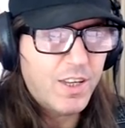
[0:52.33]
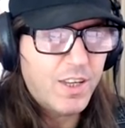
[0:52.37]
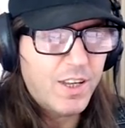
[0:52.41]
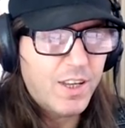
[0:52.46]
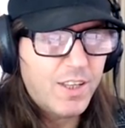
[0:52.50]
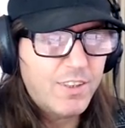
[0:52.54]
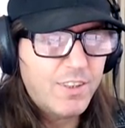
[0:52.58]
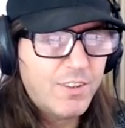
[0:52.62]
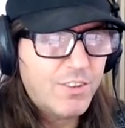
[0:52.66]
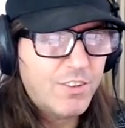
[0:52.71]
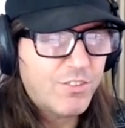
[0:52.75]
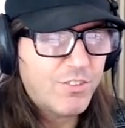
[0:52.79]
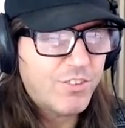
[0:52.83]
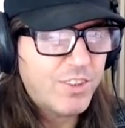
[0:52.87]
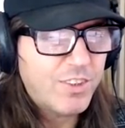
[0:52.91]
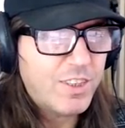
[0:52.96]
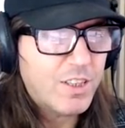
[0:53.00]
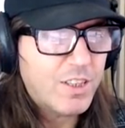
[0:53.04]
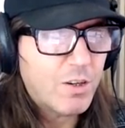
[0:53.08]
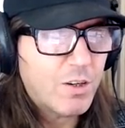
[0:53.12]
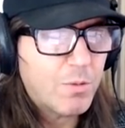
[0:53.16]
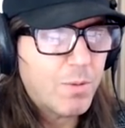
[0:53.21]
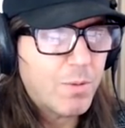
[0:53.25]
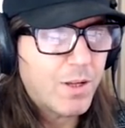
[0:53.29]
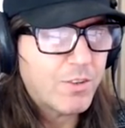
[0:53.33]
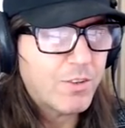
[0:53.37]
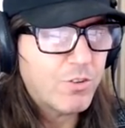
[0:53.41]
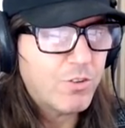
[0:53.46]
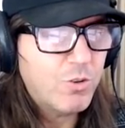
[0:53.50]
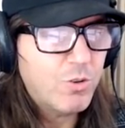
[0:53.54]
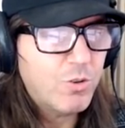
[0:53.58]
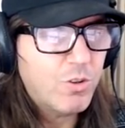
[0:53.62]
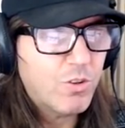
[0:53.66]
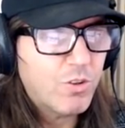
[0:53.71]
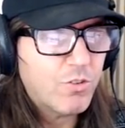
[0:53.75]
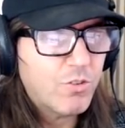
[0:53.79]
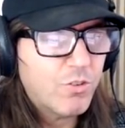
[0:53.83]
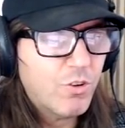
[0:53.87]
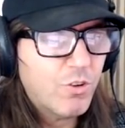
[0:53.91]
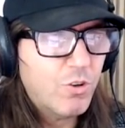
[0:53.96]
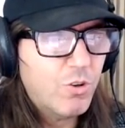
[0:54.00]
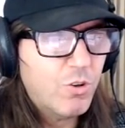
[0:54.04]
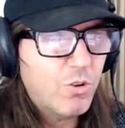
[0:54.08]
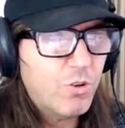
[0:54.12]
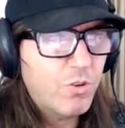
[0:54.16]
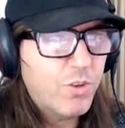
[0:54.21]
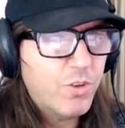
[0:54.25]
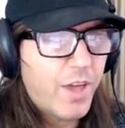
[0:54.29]
and you can see they're about 2 years
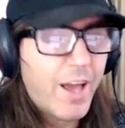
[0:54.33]
old.